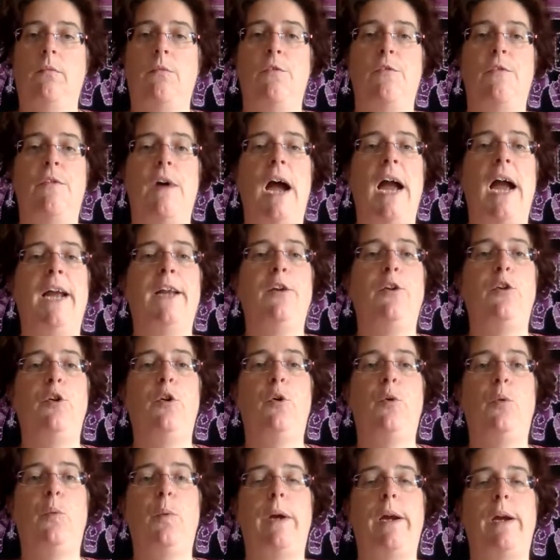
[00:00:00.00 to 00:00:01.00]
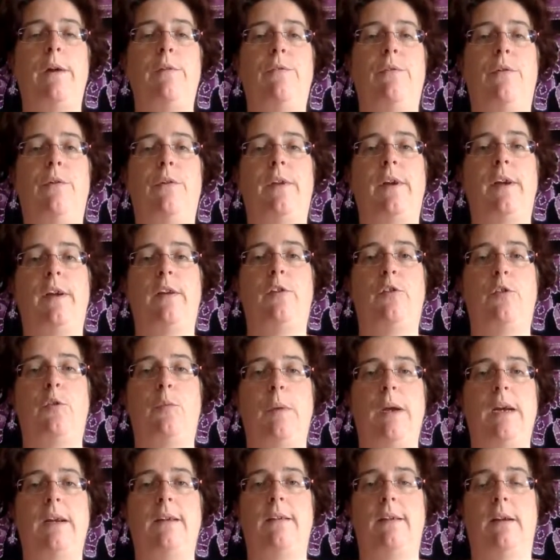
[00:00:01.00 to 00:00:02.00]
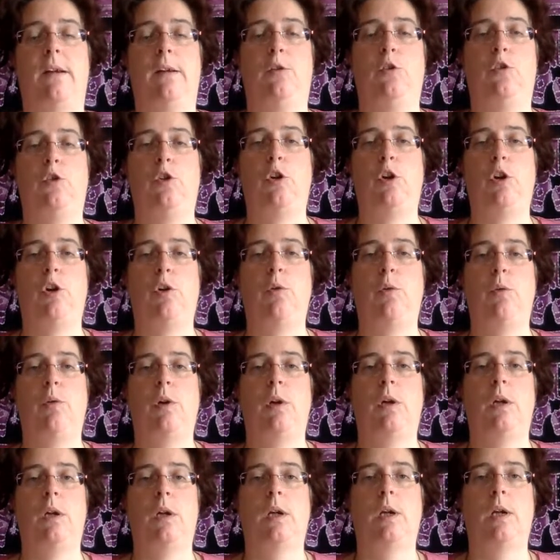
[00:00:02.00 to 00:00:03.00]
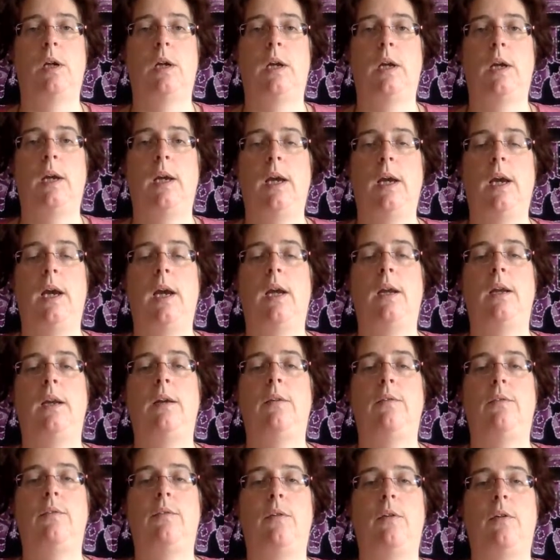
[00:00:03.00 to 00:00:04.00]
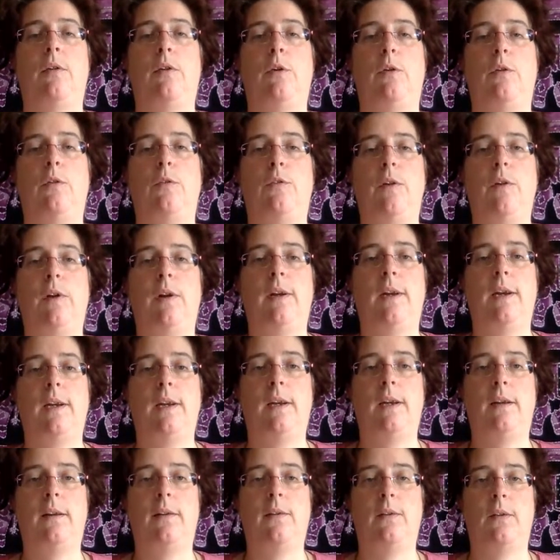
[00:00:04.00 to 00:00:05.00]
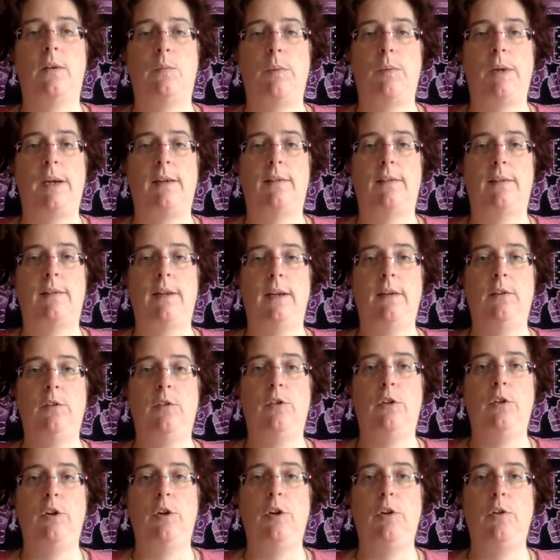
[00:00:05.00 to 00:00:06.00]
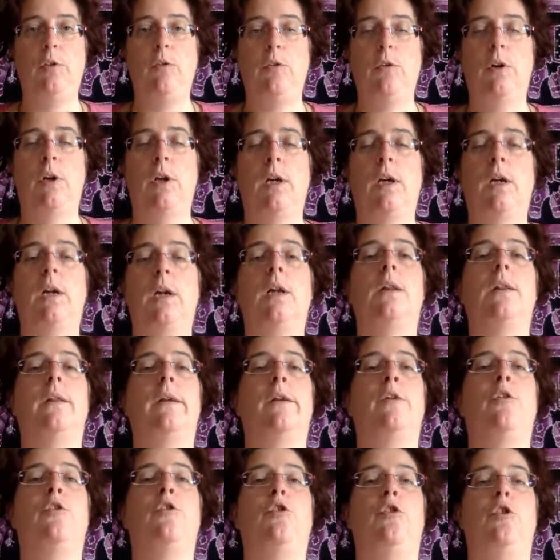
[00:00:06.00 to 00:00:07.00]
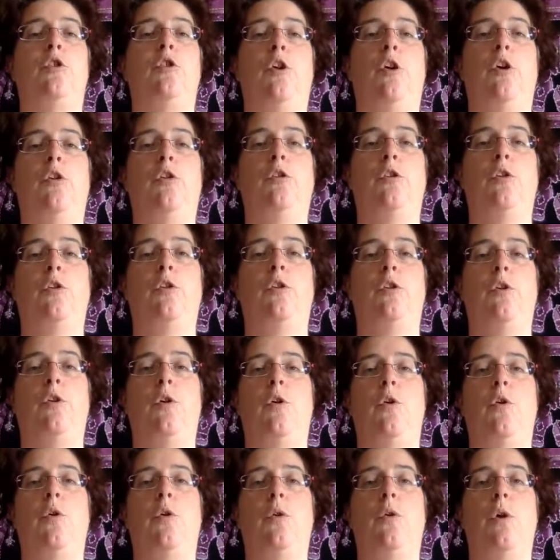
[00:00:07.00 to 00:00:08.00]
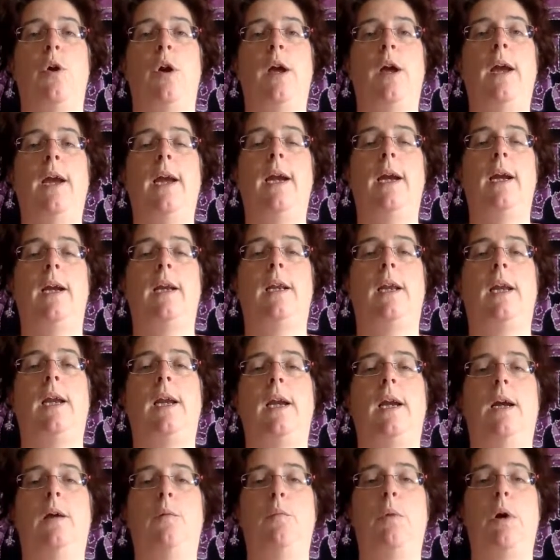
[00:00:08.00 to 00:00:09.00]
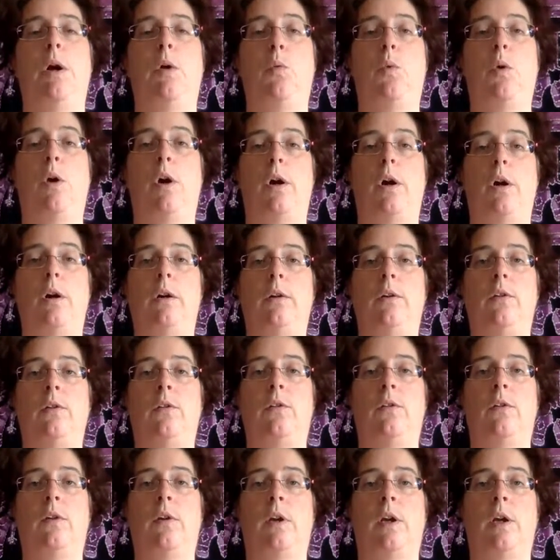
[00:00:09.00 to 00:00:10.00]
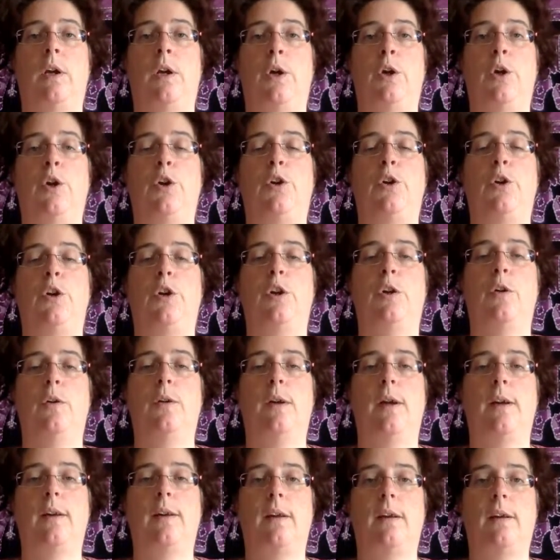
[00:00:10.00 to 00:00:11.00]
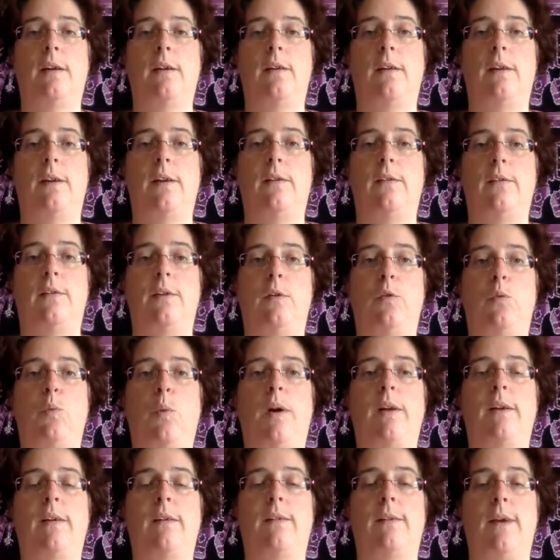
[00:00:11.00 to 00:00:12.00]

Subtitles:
Find your way for this to make sense to you. And if you feel that it doesn't make sense to you, then just know and hear my words to know that this is what is